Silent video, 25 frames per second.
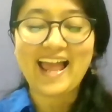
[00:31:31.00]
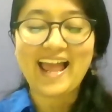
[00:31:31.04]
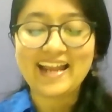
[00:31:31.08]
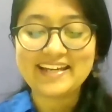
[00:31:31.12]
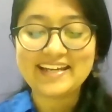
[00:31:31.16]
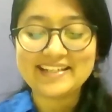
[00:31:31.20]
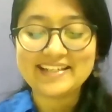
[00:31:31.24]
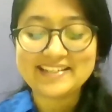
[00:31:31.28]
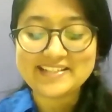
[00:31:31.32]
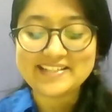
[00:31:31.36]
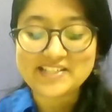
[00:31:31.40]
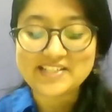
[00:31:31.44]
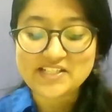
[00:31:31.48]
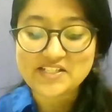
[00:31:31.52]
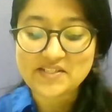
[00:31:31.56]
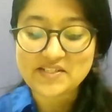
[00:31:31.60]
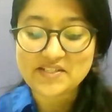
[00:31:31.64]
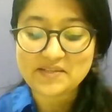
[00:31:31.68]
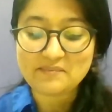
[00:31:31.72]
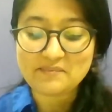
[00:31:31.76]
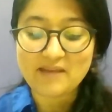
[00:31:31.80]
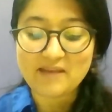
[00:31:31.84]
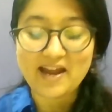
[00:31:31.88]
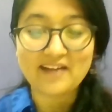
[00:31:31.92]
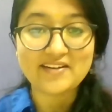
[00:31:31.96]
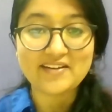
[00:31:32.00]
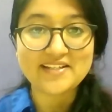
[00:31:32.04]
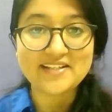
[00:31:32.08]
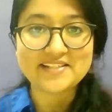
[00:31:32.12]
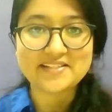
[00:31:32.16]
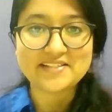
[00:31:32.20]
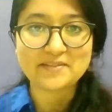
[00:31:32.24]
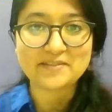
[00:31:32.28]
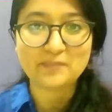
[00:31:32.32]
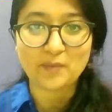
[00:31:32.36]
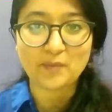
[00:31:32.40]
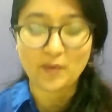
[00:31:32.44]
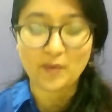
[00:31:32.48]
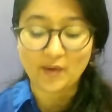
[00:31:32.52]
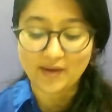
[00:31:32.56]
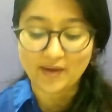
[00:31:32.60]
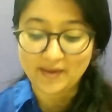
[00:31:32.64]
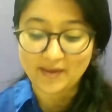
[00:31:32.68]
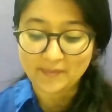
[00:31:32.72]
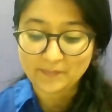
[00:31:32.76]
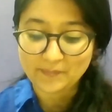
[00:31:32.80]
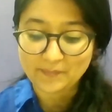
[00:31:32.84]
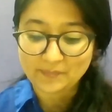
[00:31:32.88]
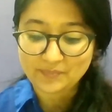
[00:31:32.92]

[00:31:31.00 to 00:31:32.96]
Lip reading: And she marries the boy.